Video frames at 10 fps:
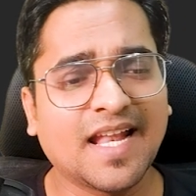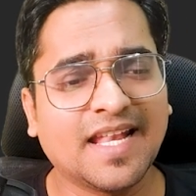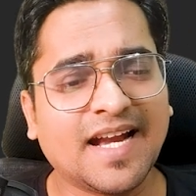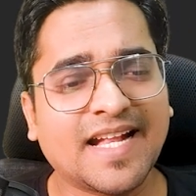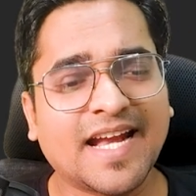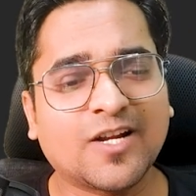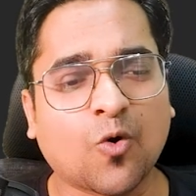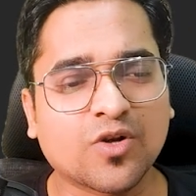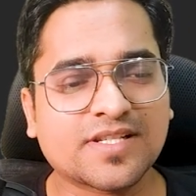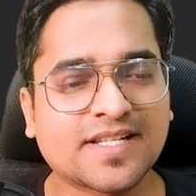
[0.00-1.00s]
let get
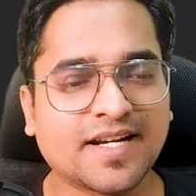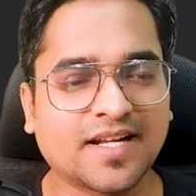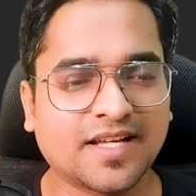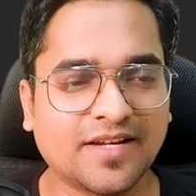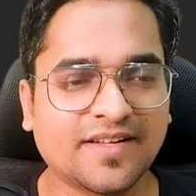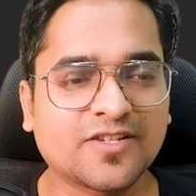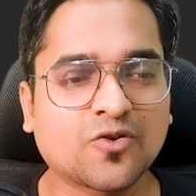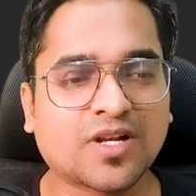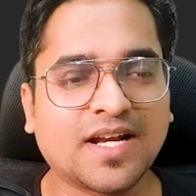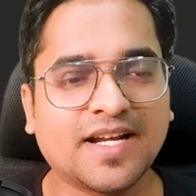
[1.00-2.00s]
hosted, even
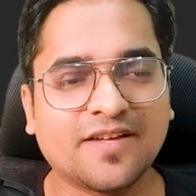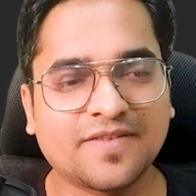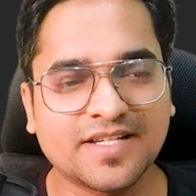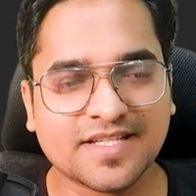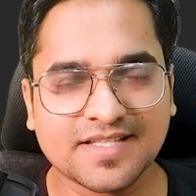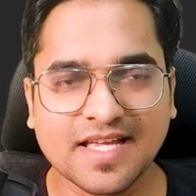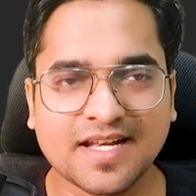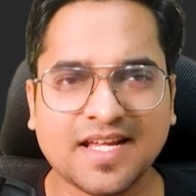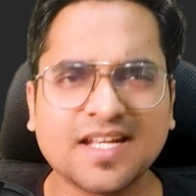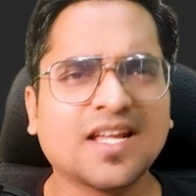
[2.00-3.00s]
your let definitions are
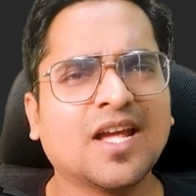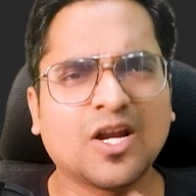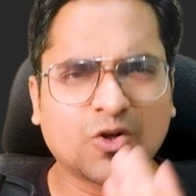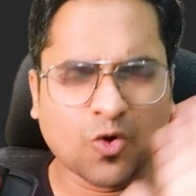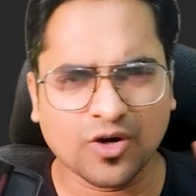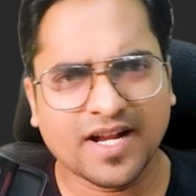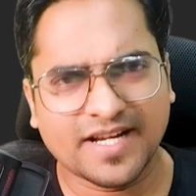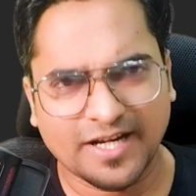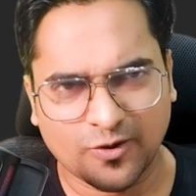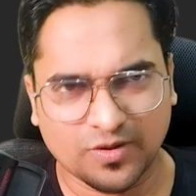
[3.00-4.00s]
here. Don't get
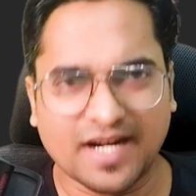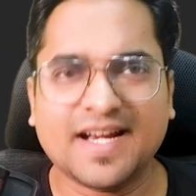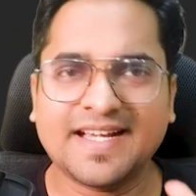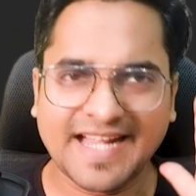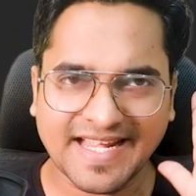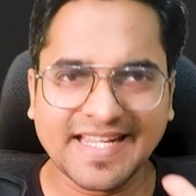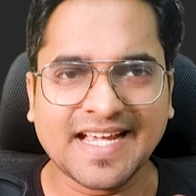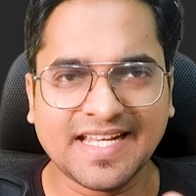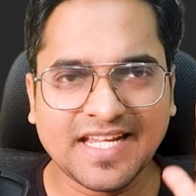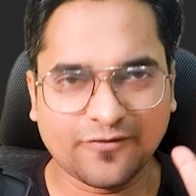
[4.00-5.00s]
into that.
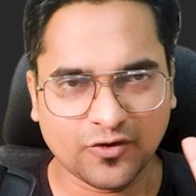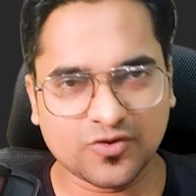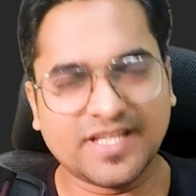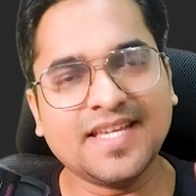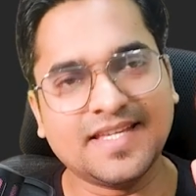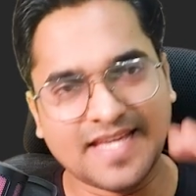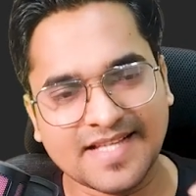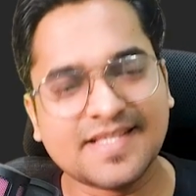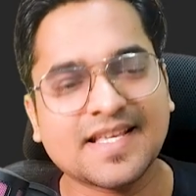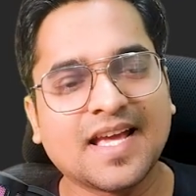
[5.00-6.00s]
Technically, if you see,
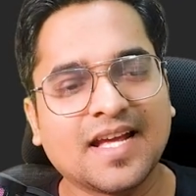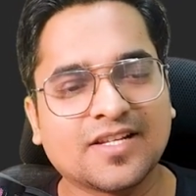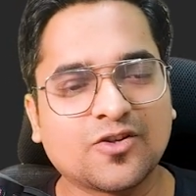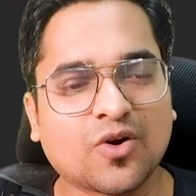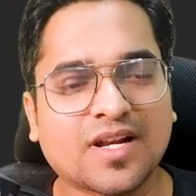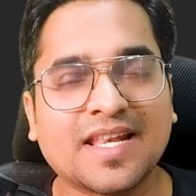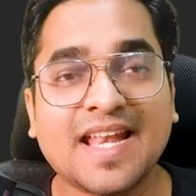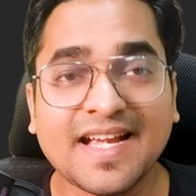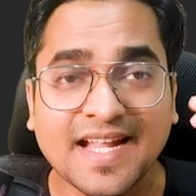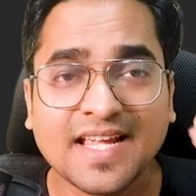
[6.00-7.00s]
yes, your
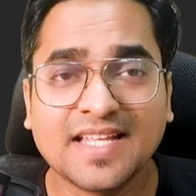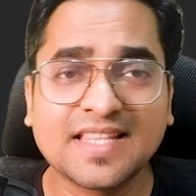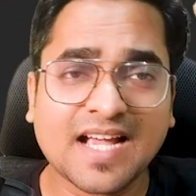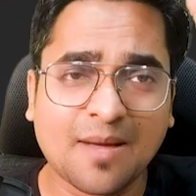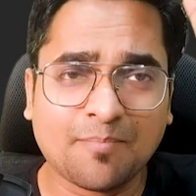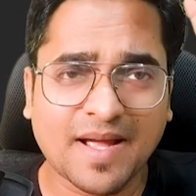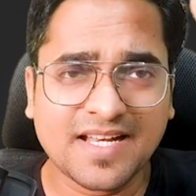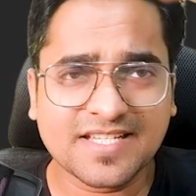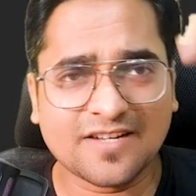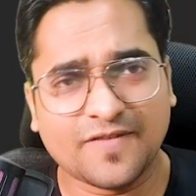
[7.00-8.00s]
let in the
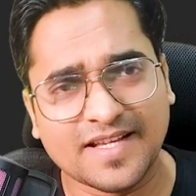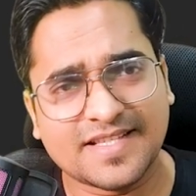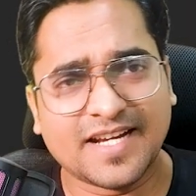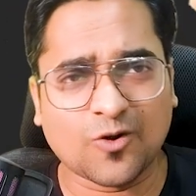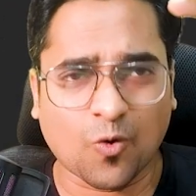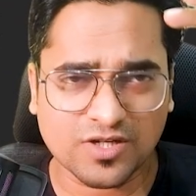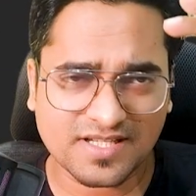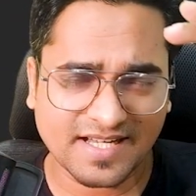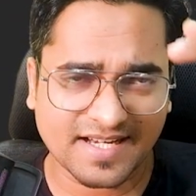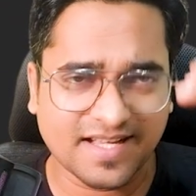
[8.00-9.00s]
compilation phase get
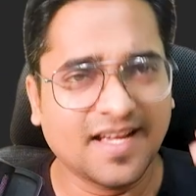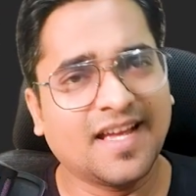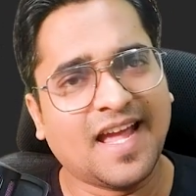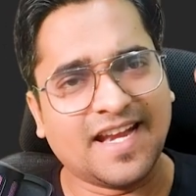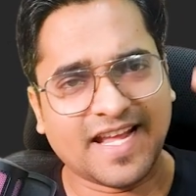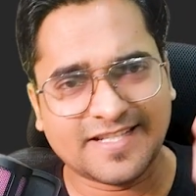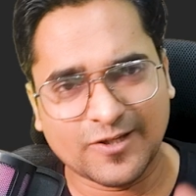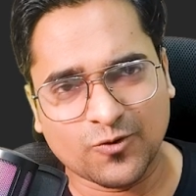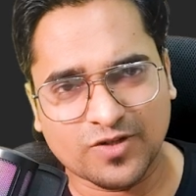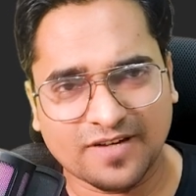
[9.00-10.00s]
hosted and
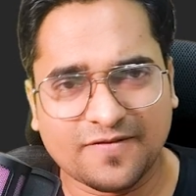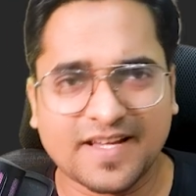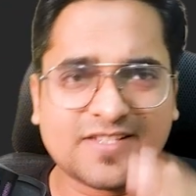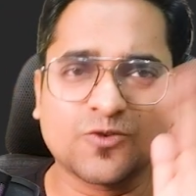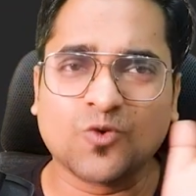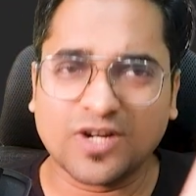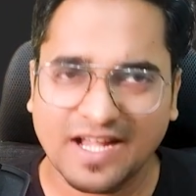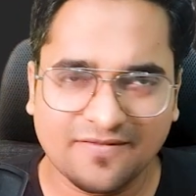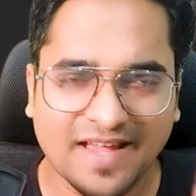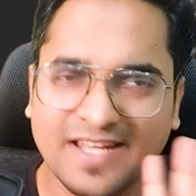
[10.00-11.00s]
execution phase, you don't
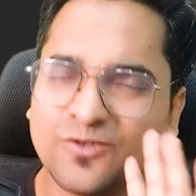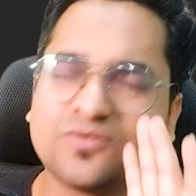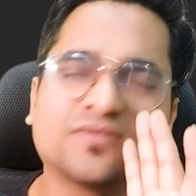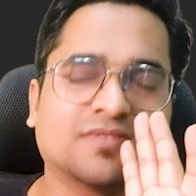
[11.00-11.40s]
have value.